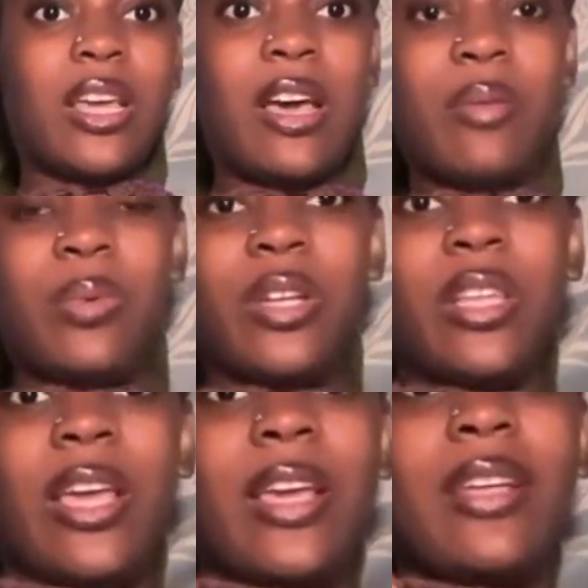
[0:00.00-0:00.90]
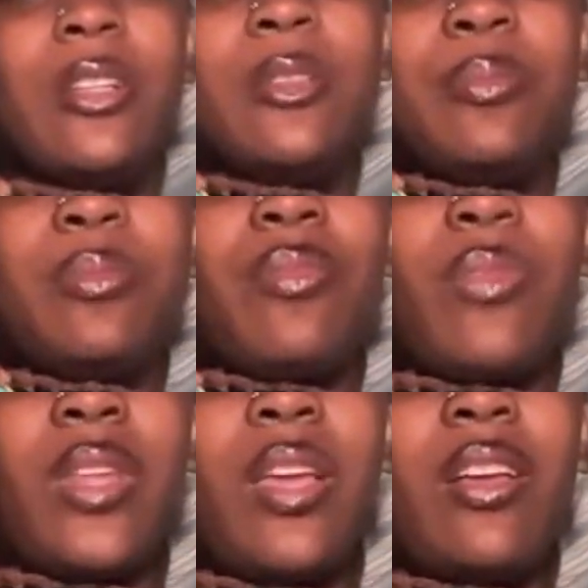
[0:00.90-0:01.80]
I wear like
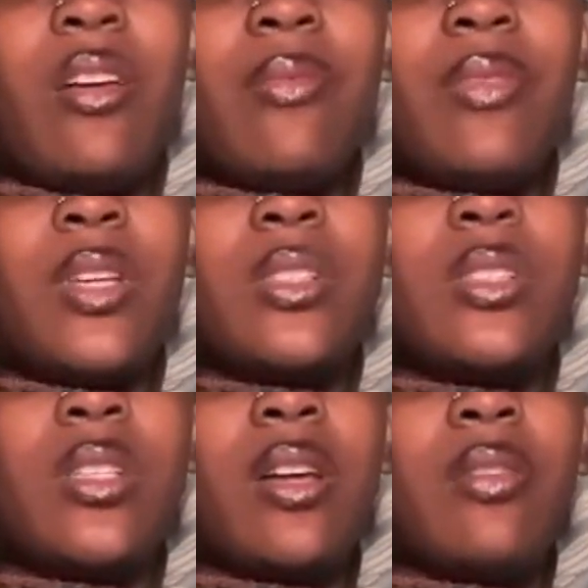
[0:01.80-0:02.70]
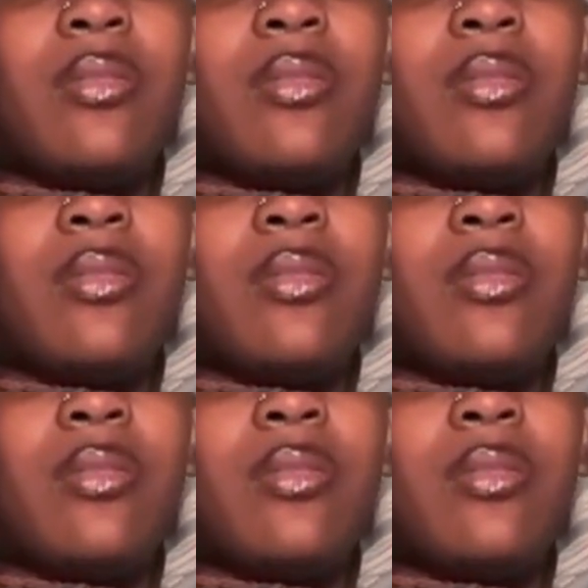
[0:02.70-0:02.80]
comfy and stuff.